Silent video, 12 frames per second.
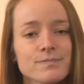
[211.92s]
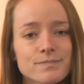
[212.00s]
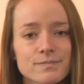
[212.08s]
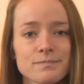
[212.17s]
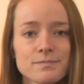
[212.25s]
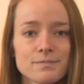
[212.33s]

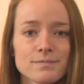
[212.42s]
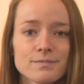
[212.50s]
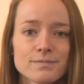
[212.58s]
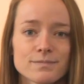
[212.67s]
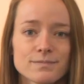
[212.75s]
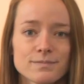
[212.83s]

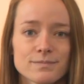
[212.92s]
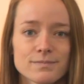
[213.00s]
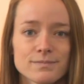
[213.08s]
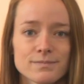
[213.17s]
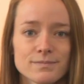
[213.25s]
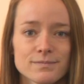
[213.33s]

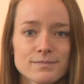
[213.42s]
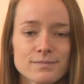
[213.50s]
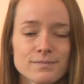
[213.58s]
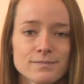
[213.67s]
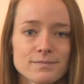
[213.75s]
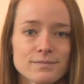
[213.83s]

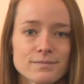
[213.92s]
No words are spoken by the person on screen.